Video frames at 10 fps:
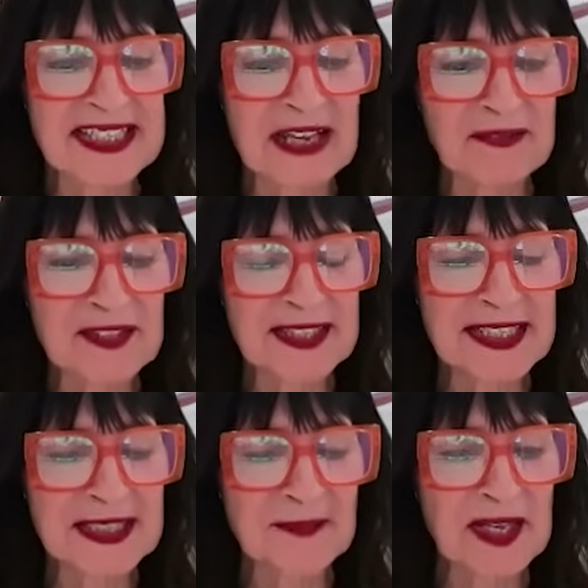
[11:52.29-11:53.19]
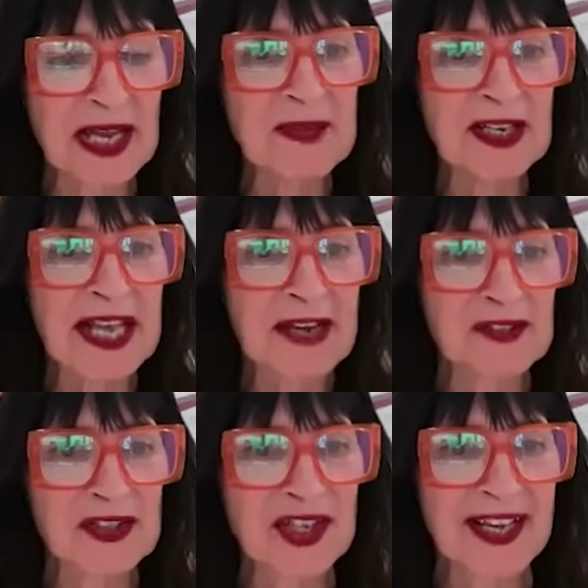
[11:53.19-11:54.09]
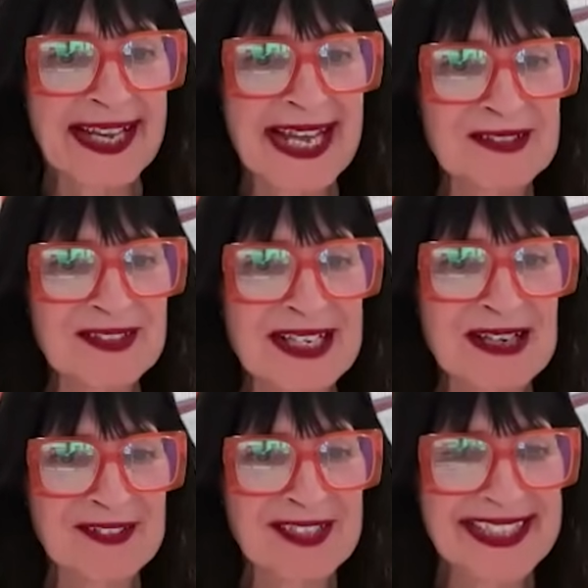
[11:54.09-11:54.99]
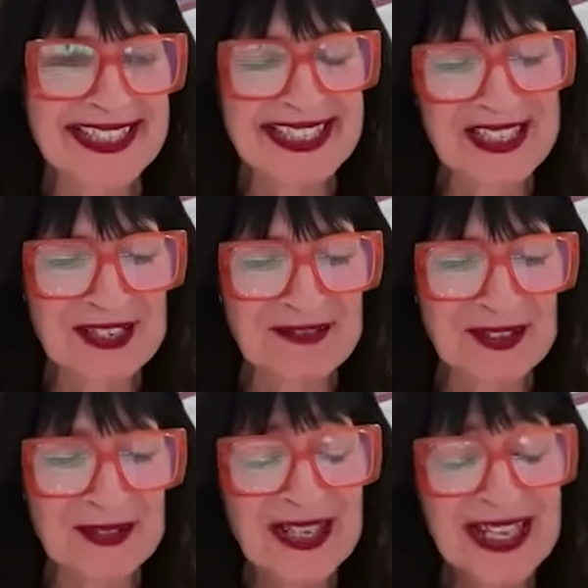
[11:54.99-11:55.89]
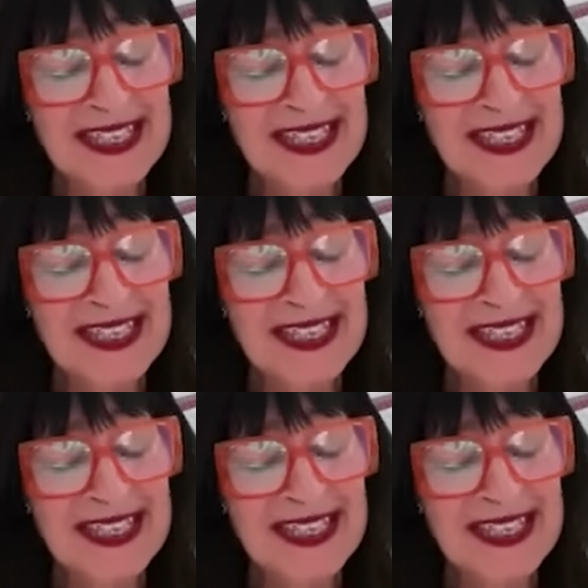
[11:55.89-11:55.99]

definitely something I'm going to have to check out after this interview.